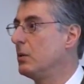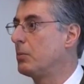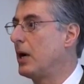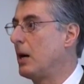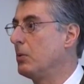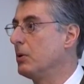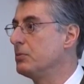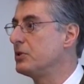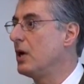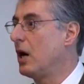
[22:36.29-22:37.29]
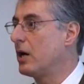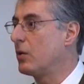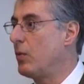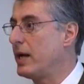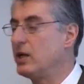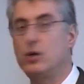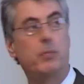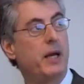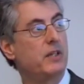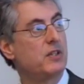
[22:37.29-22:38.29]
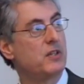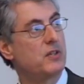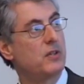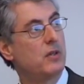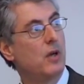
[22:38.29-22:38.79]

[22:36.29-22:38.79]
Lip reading: problems on a regular basis,